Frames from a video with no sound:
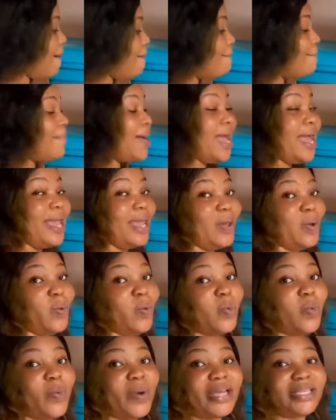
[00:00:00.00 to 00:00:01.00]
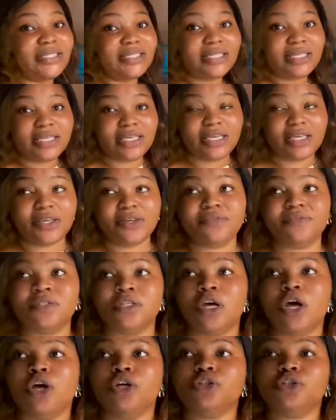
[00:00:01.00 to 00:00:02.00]
my wedding gift
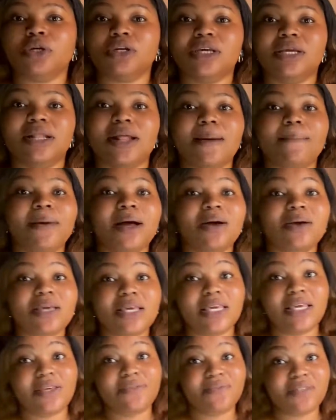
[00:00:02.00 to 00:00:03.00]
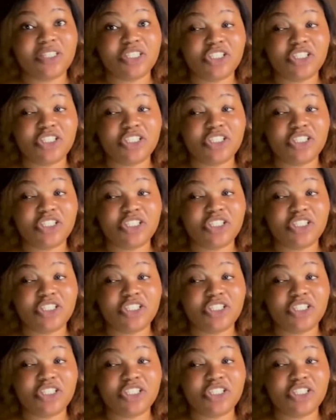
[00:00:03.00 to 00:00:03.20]
talking about gifts